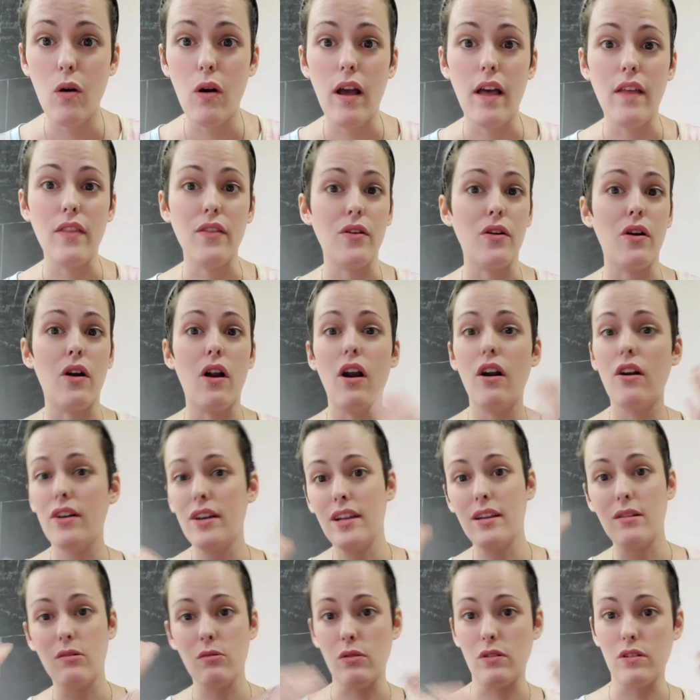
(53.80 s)
and they're
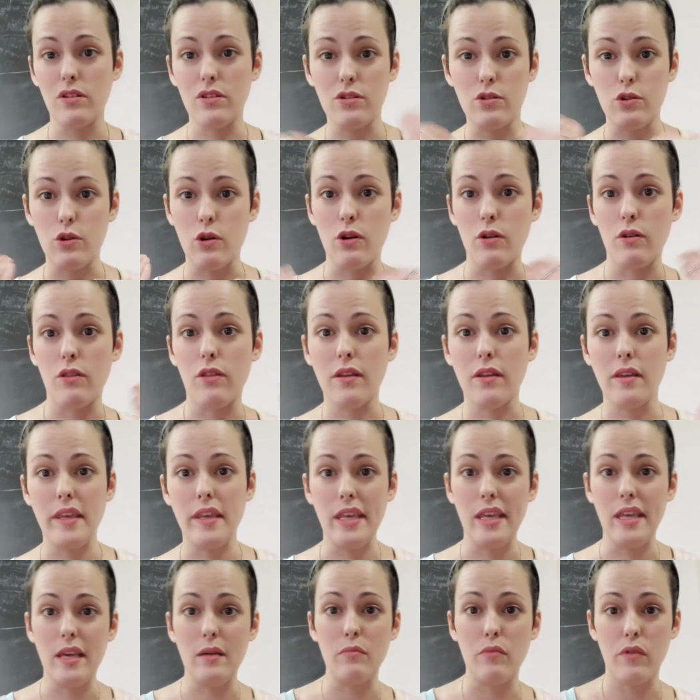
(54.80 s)
already going to start
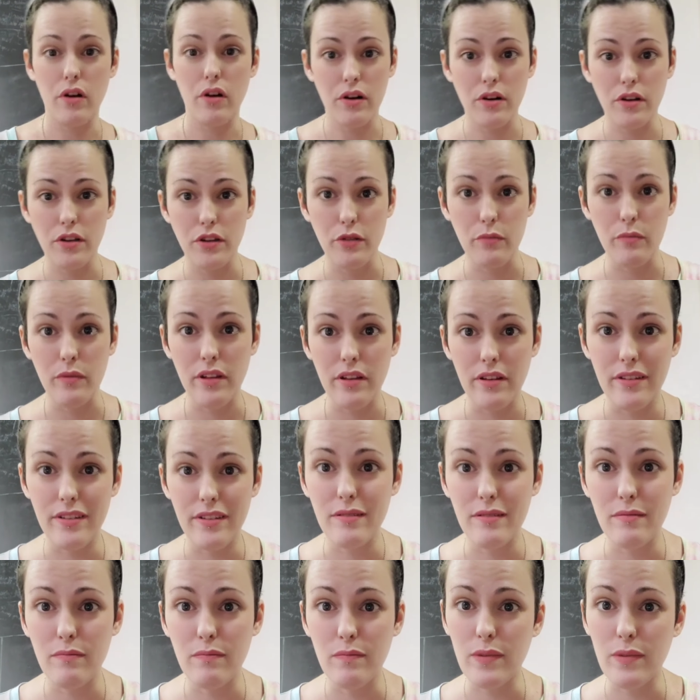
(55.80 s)
thinking up
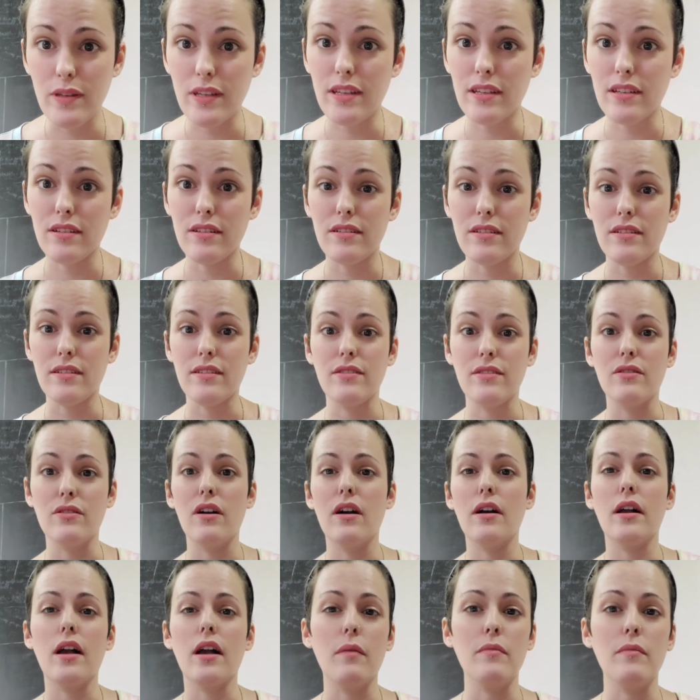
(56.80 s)
arguments because you're
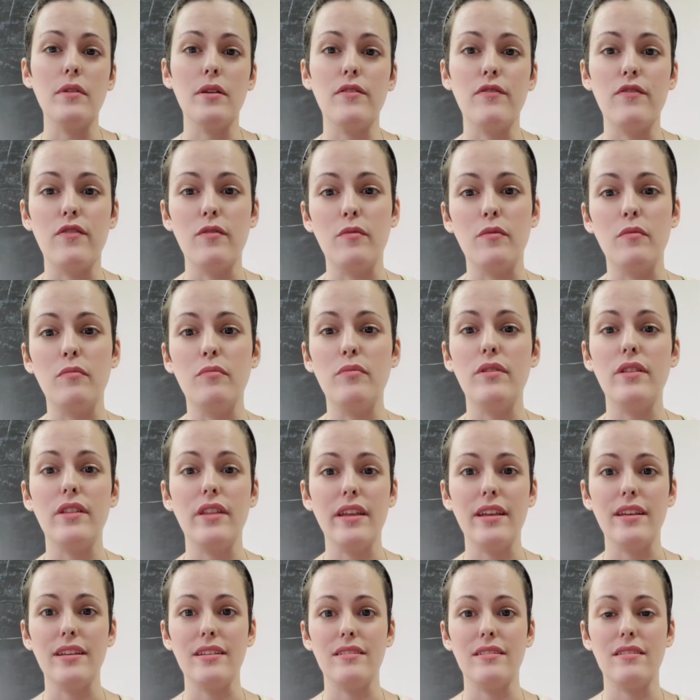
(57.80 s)
not coming from a
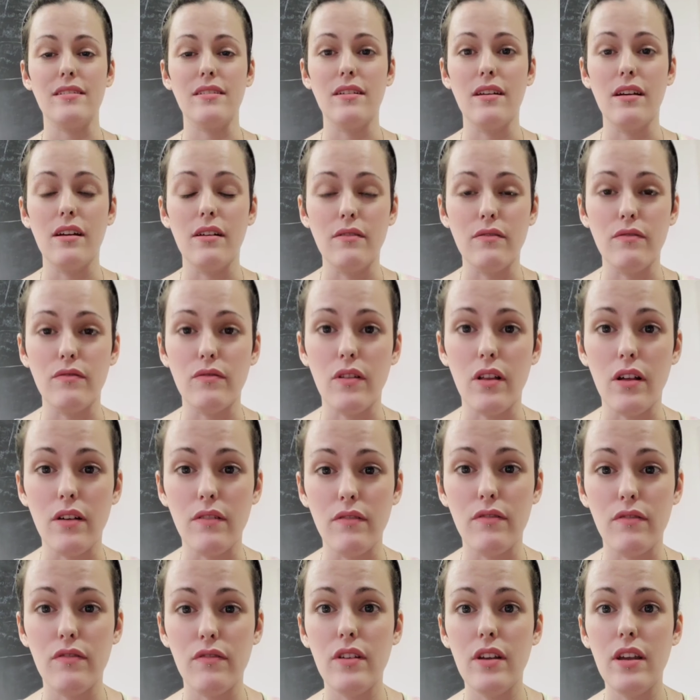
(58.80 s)
place of
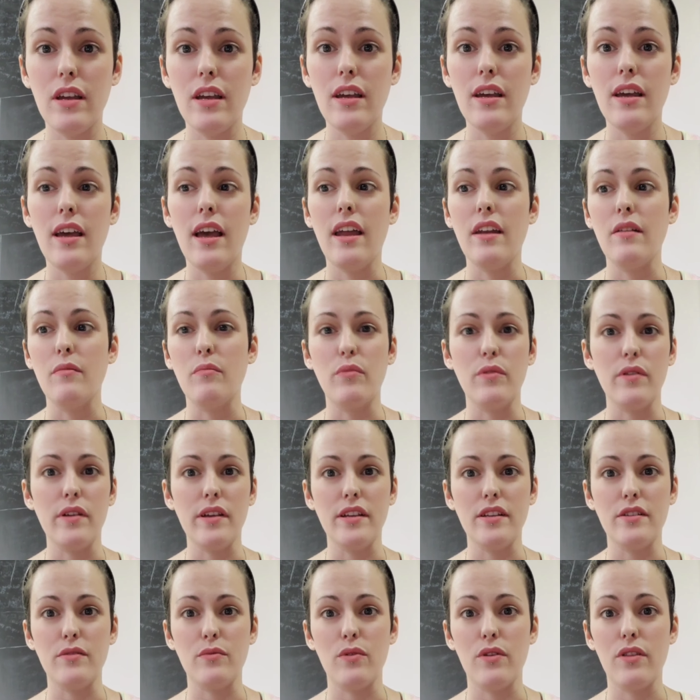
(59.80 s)
love and a
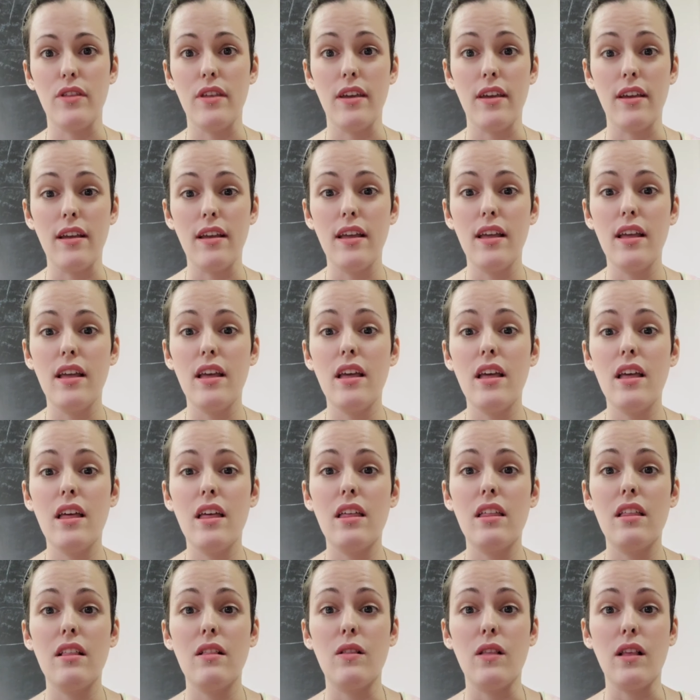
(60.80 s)
place where they
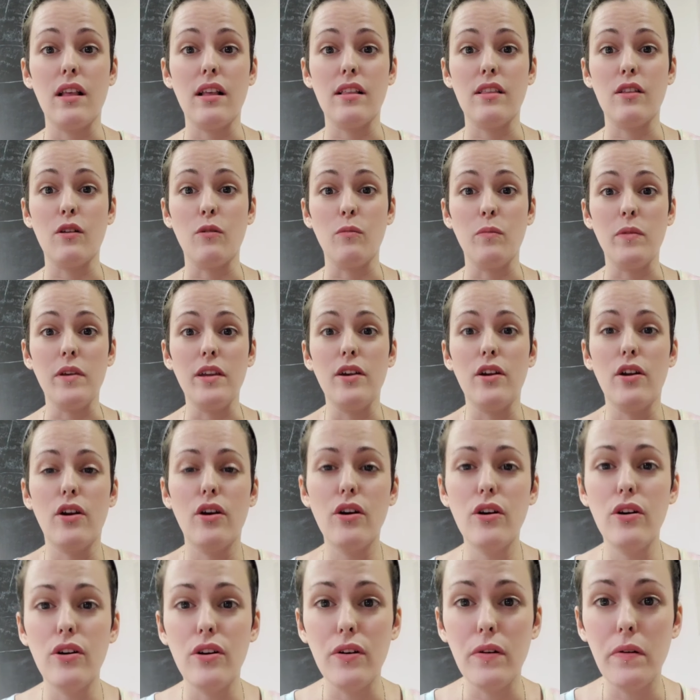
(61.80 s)
think they'll be
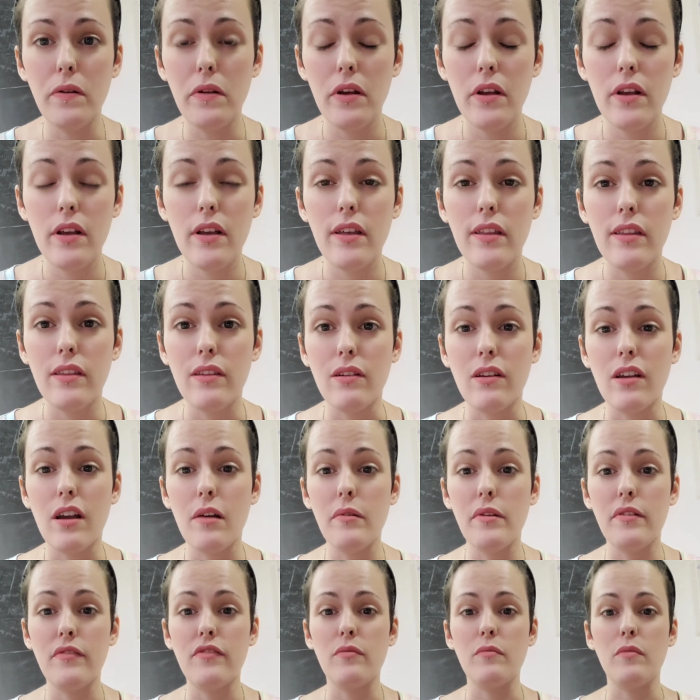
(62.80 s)
heard. They're
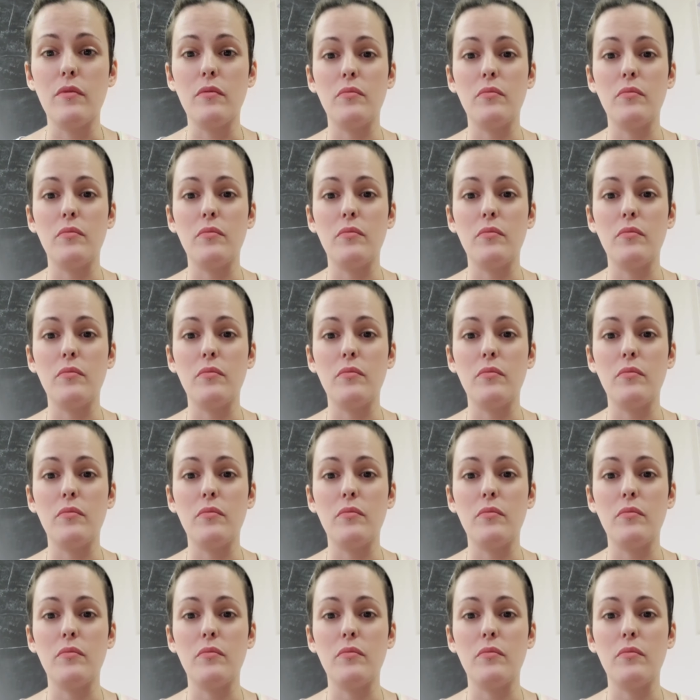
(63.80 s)
coming from a